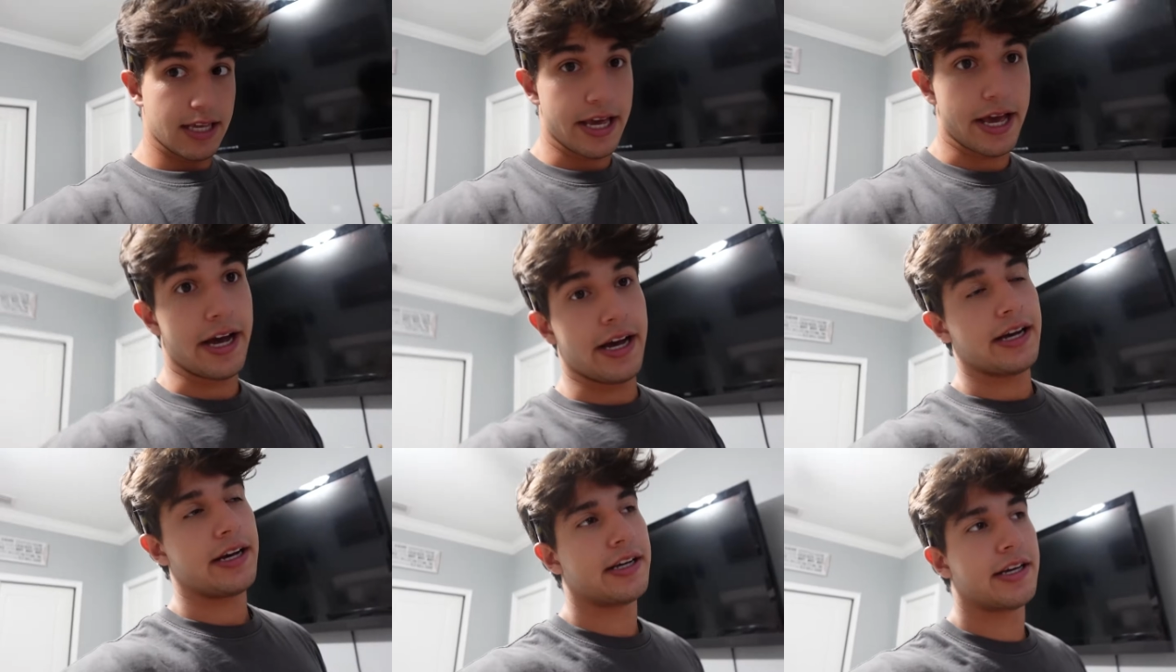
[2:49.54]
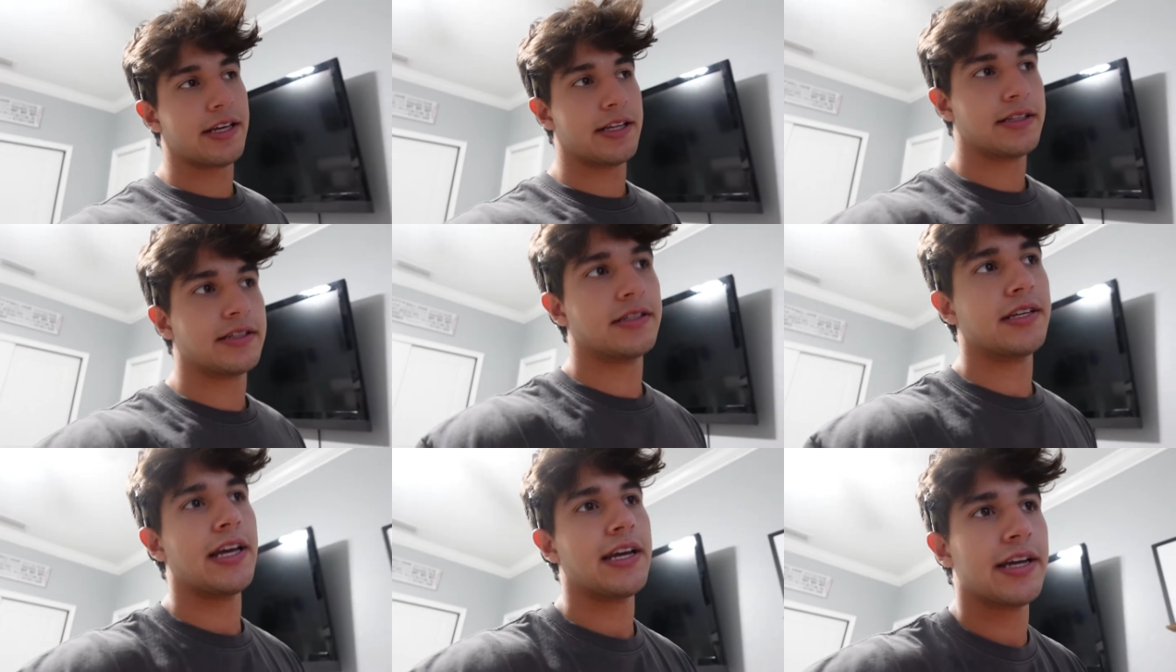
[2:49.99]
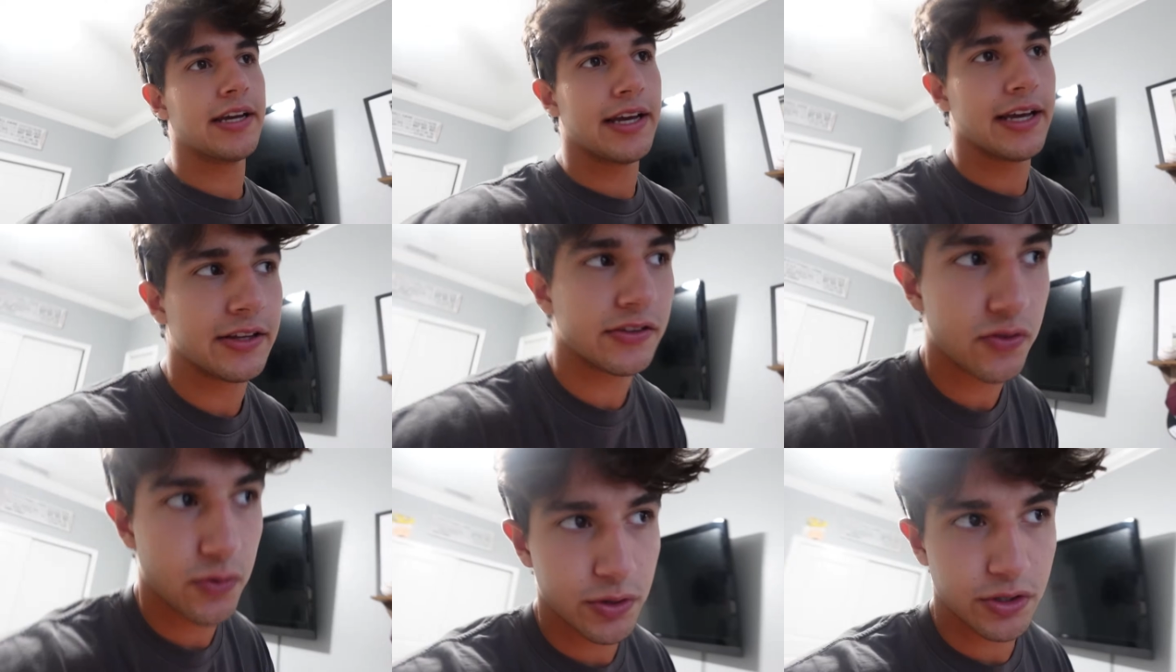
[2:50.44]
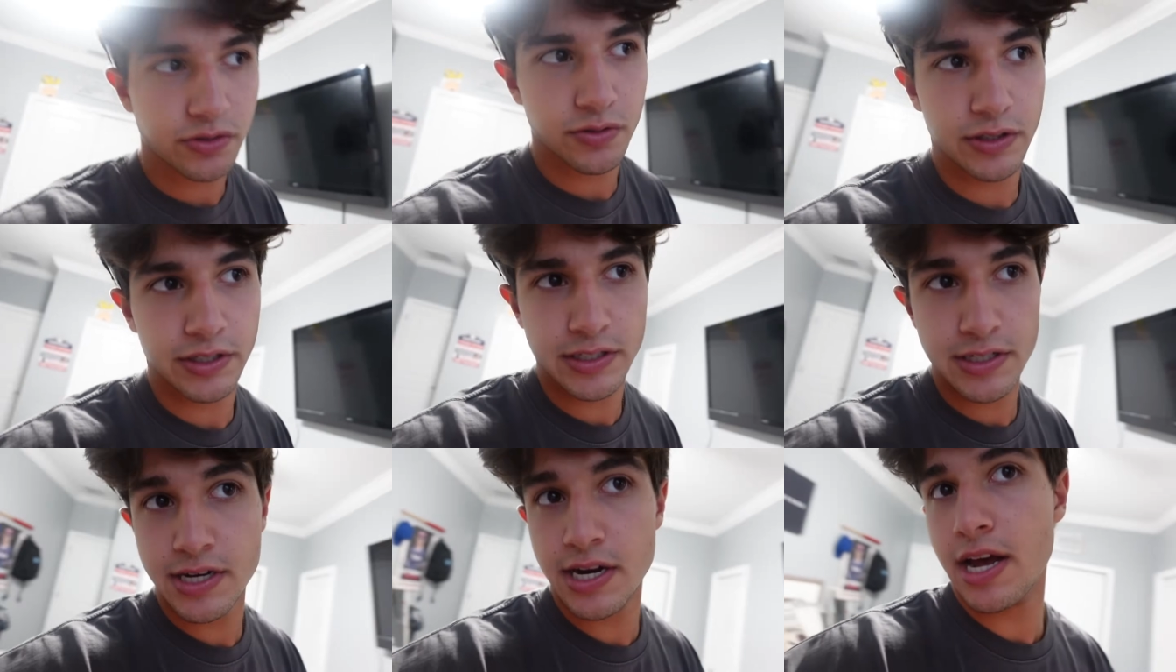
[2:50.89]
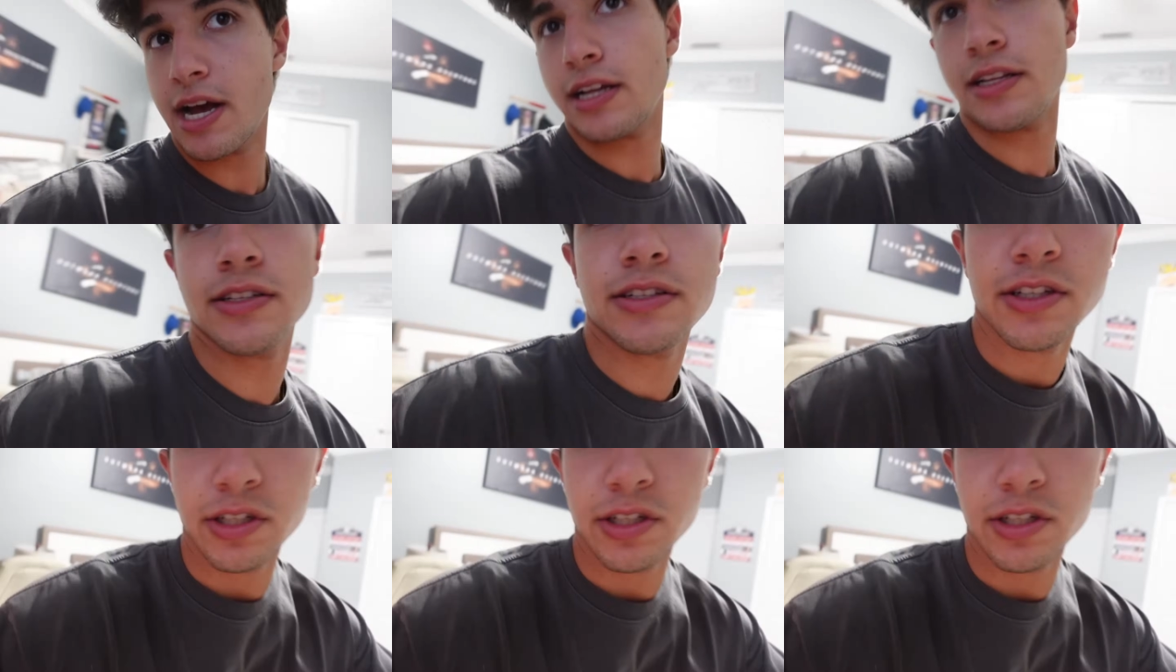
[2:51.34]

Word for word: Yeah, take a guess which one is not